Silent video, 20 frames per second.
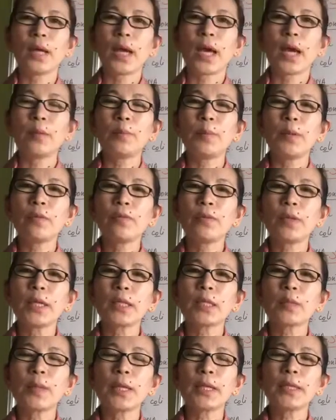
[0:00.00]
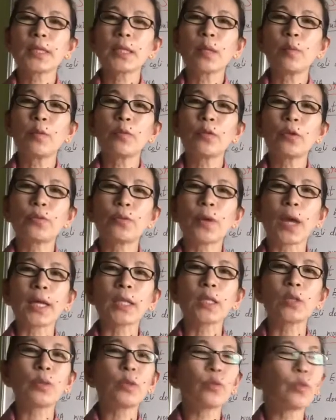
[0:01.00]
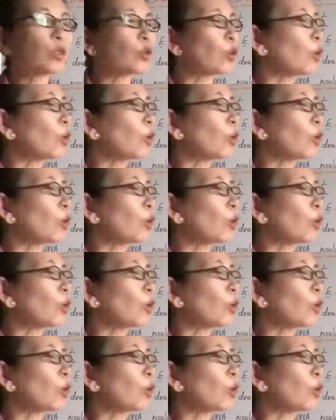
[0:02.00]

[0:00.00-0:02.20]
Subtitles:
I'll briefly explain some of the facts which was